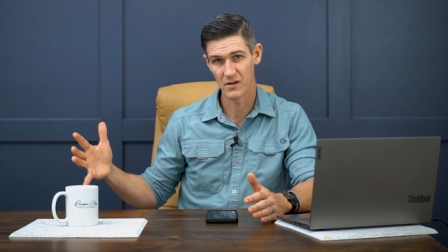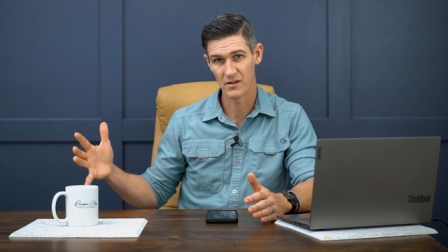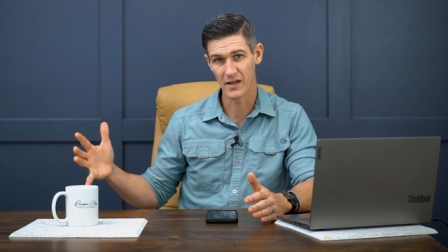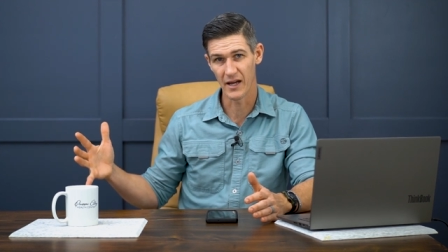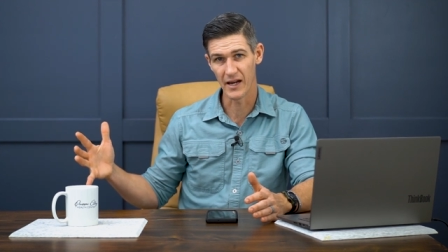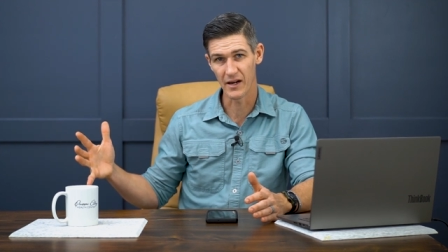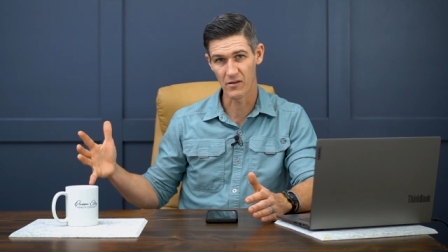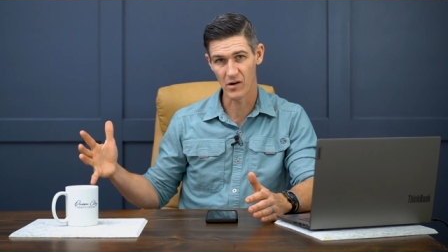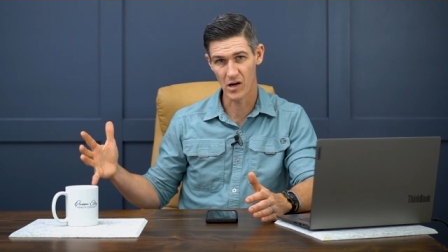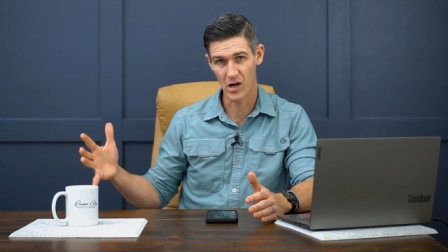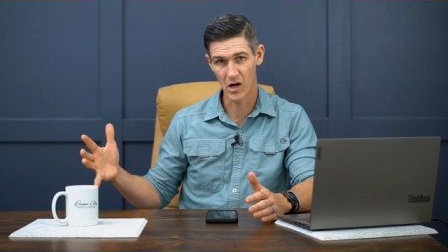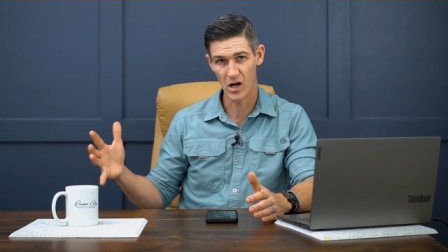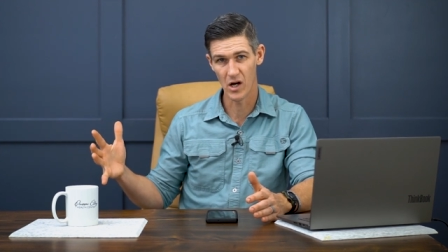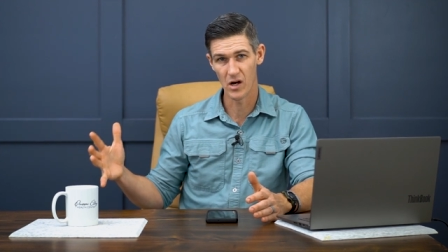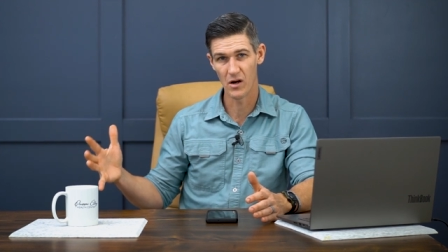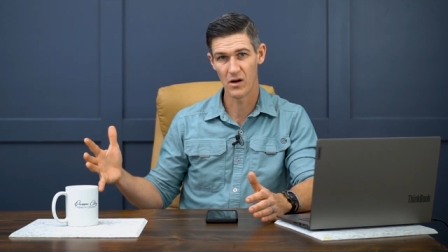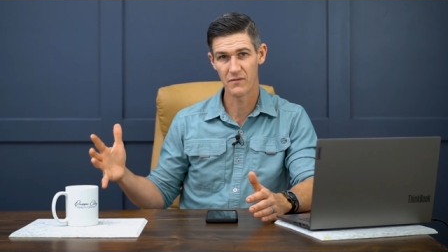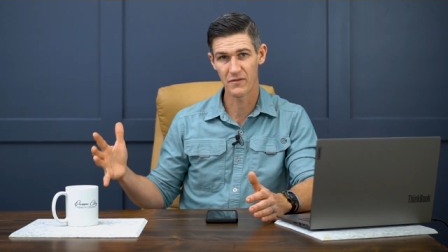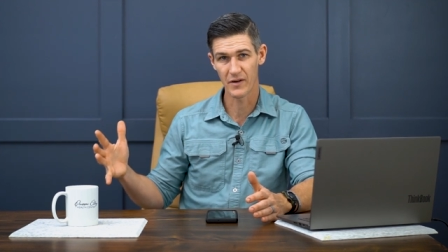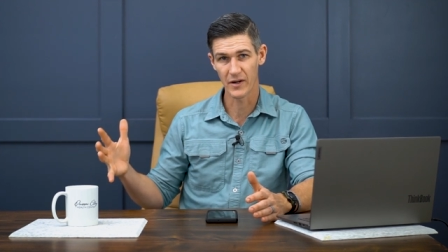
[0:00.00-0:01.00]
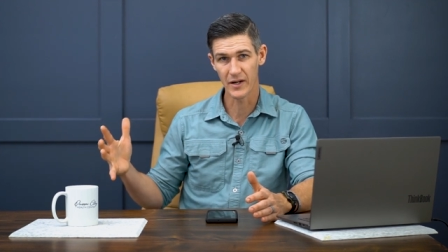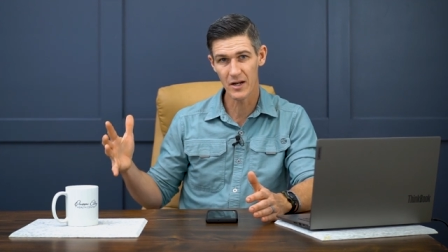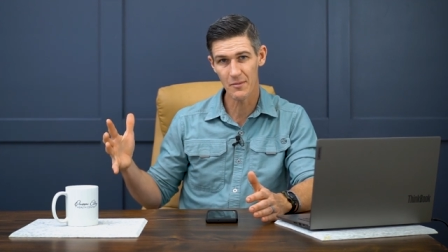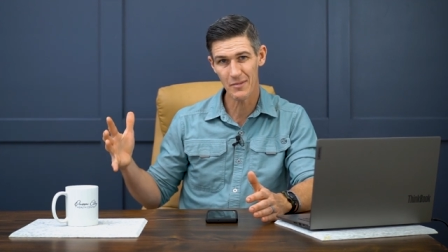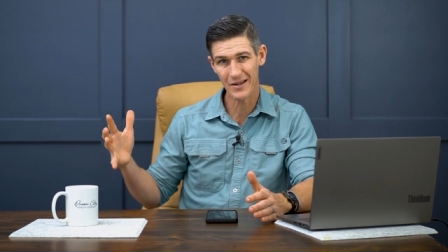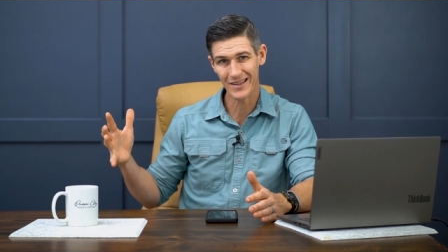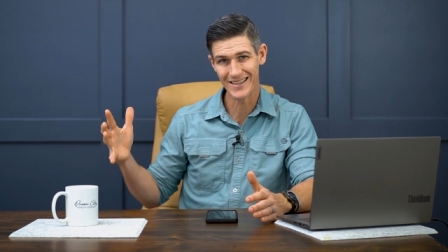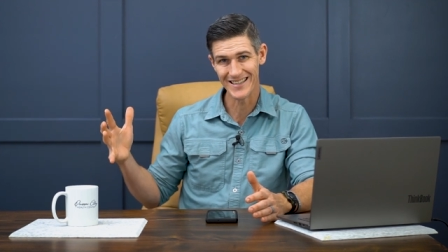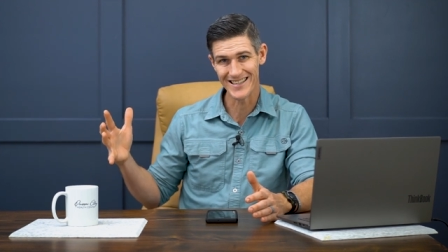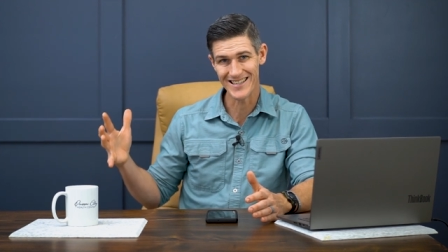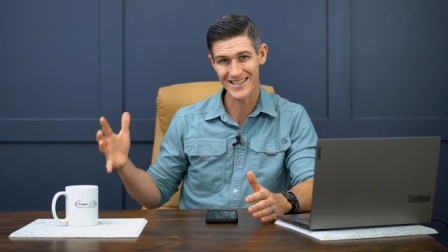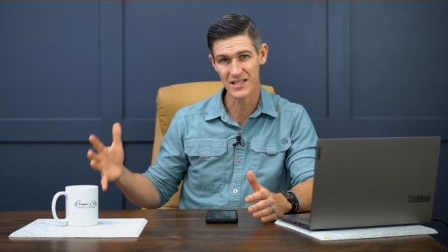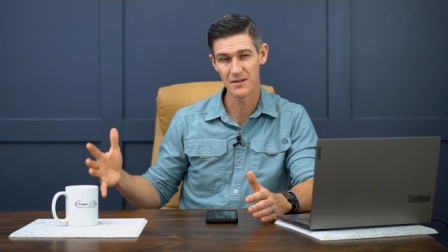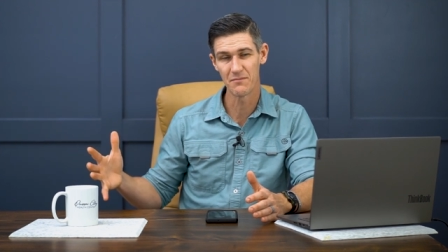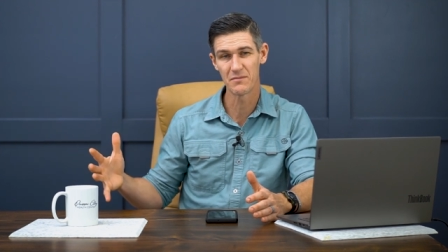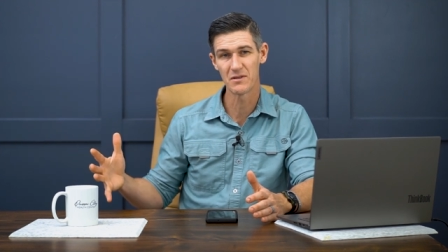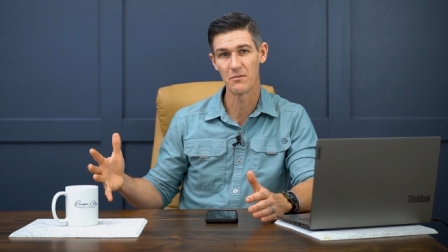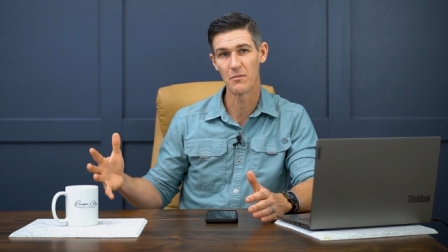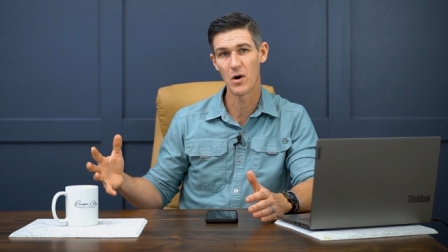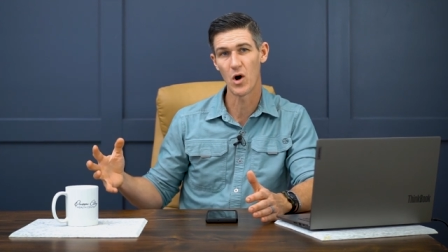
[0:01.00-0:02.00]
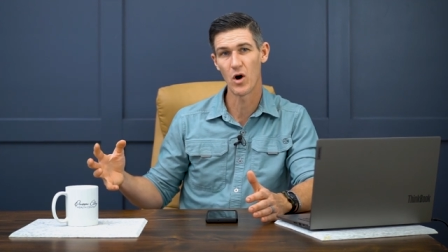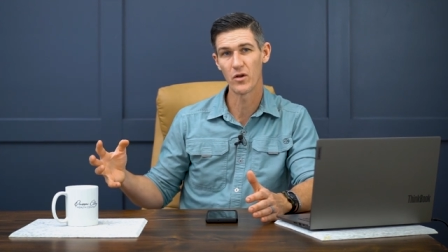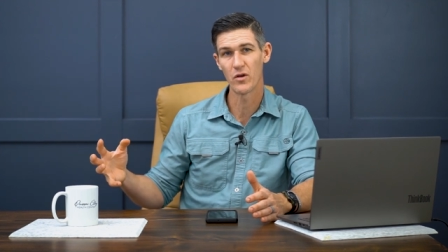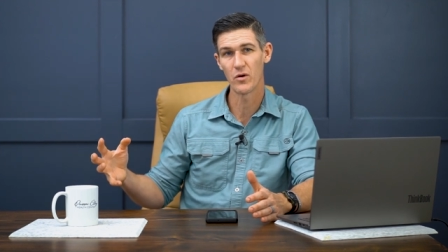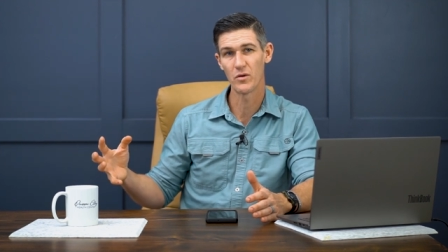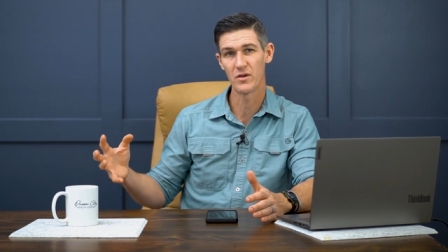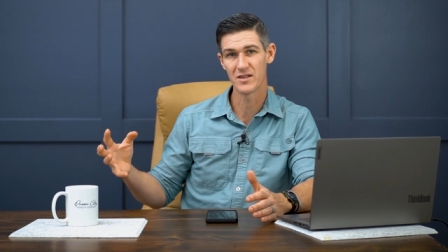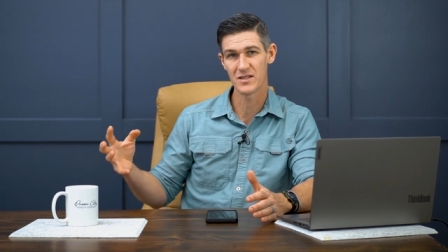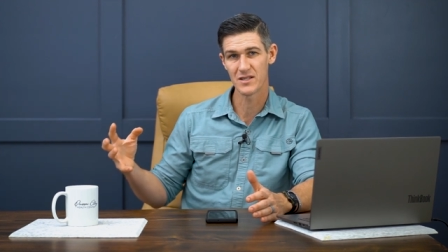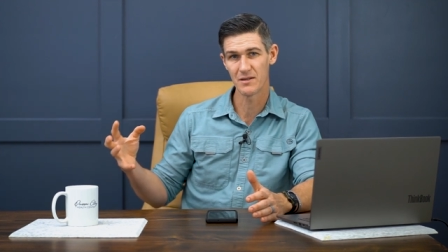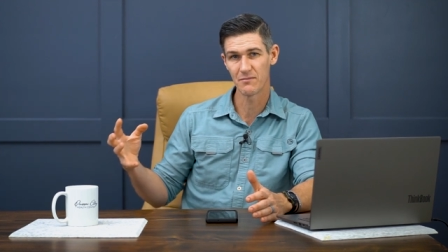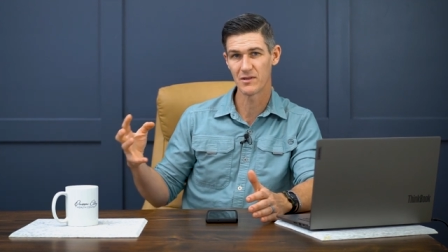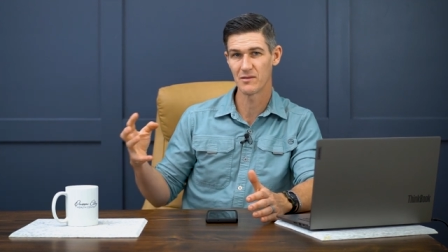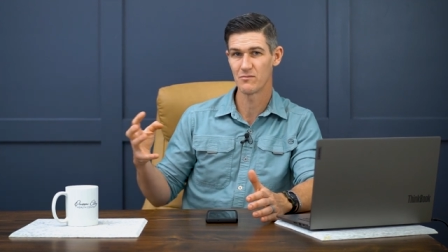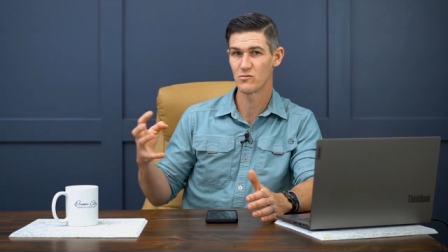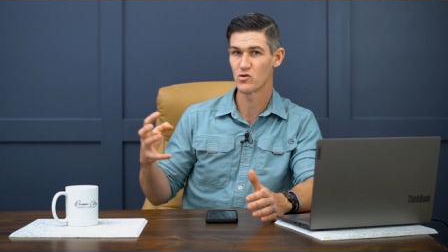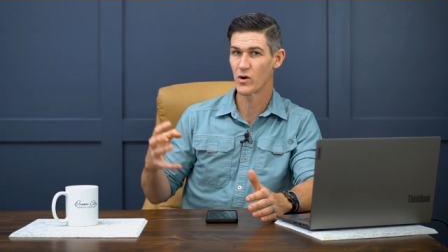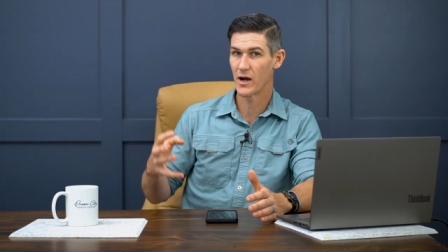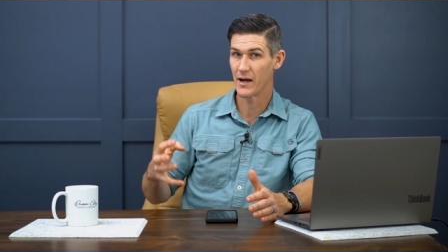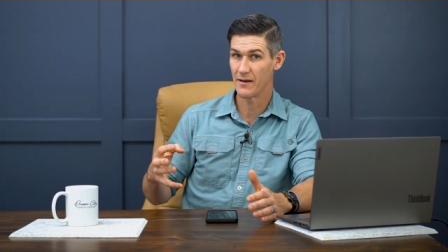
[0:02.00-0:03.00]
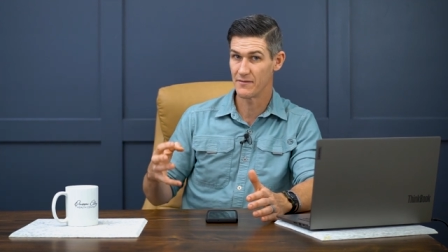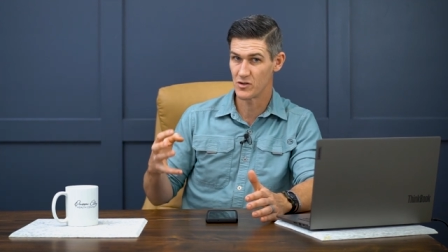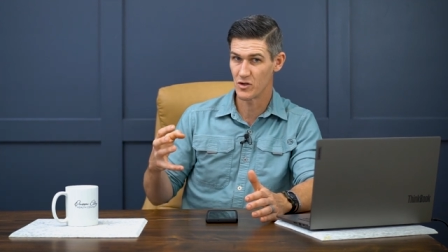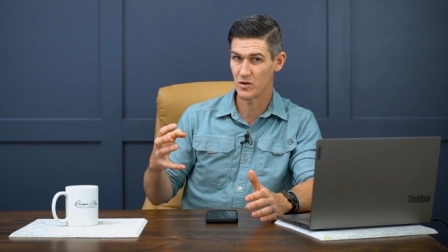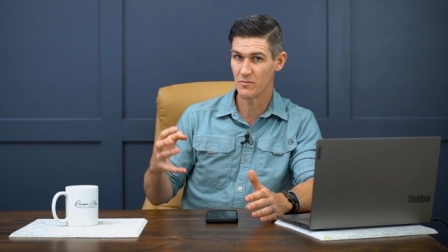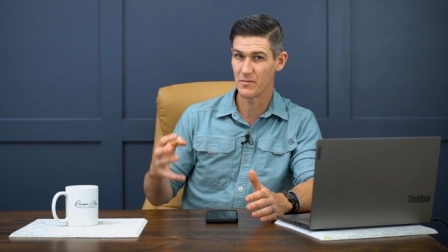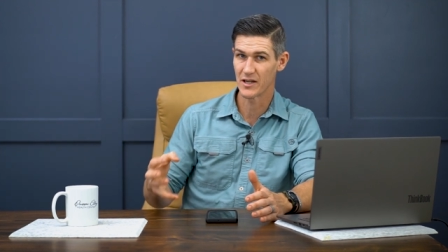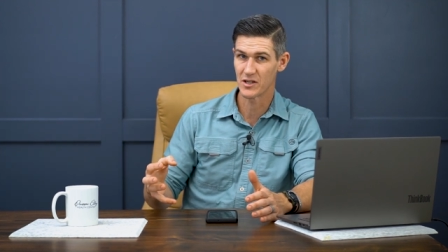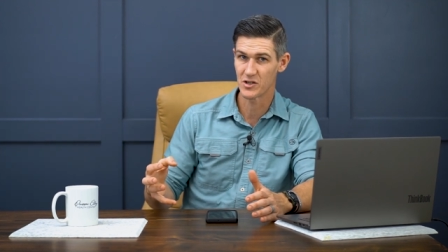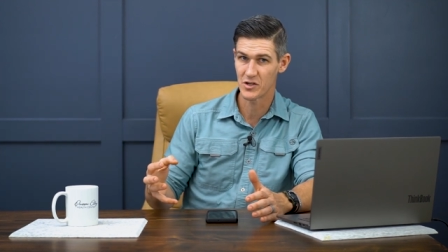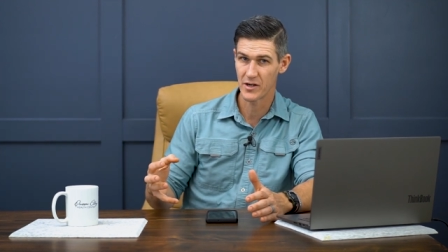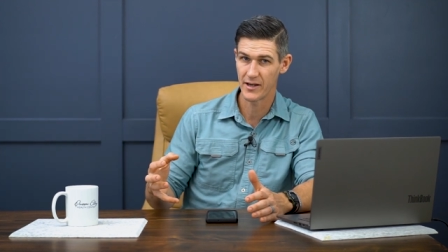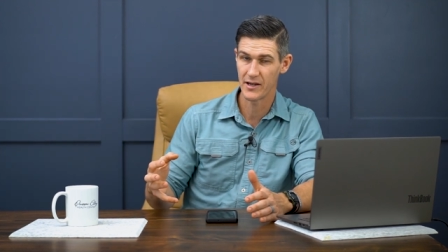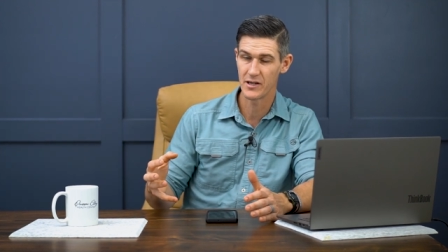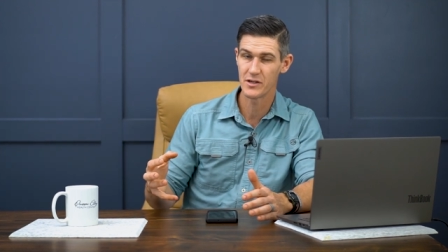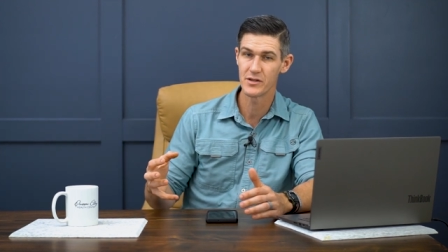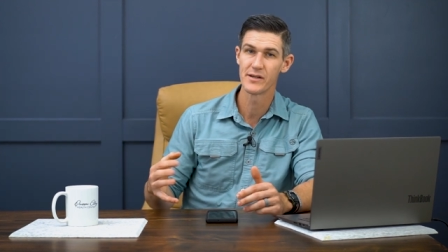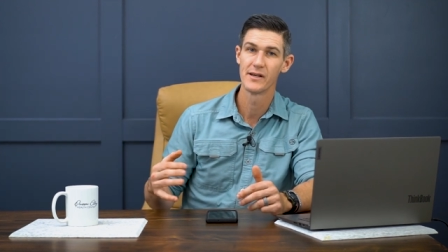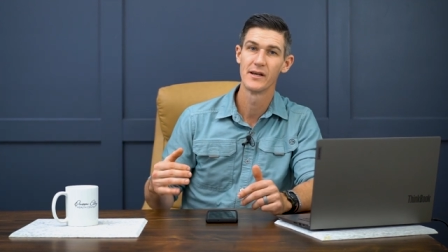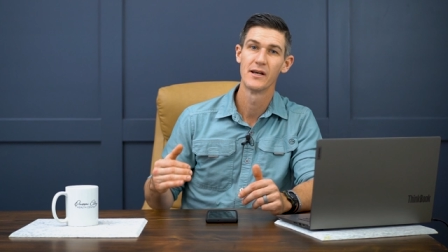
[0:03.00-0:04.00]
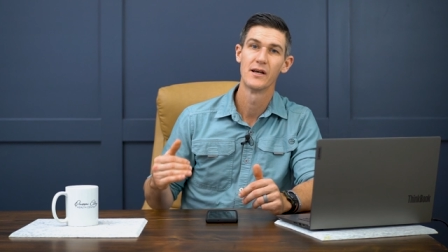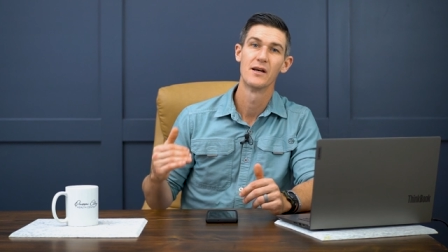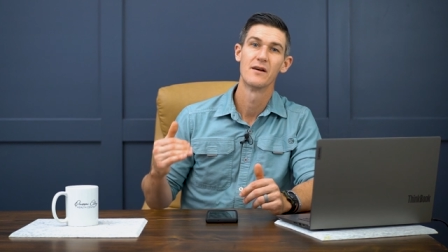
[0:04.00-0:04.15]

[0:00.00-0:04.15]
Like, forget about the symptom, although the symptom drives you to make change.